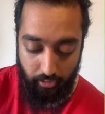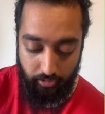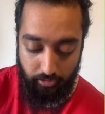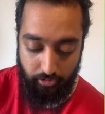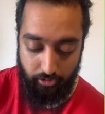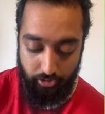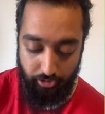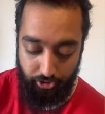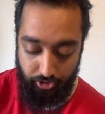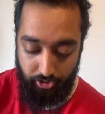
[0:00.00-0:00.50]

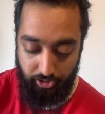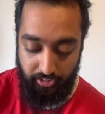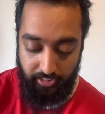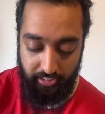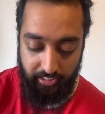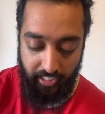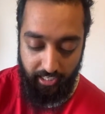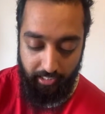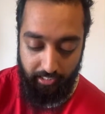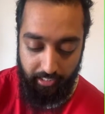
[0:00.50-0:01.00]
So you should
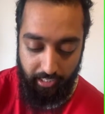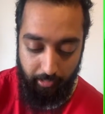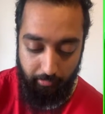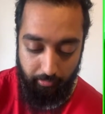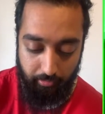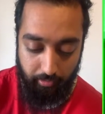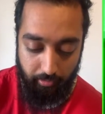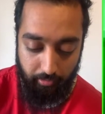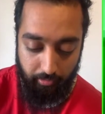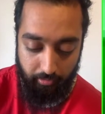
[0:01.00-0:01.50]
see that, yeah.
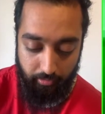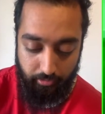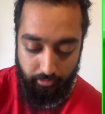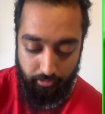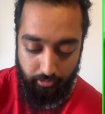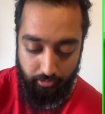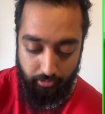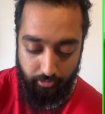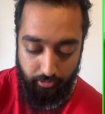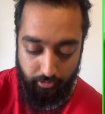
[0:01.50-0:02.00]

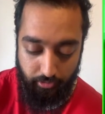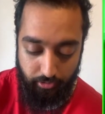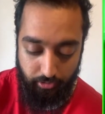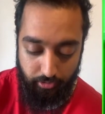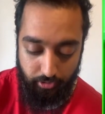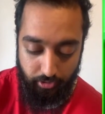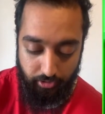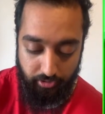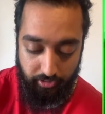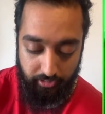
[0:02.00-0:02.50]

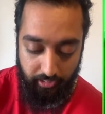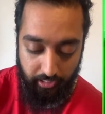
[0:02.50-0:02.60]
Just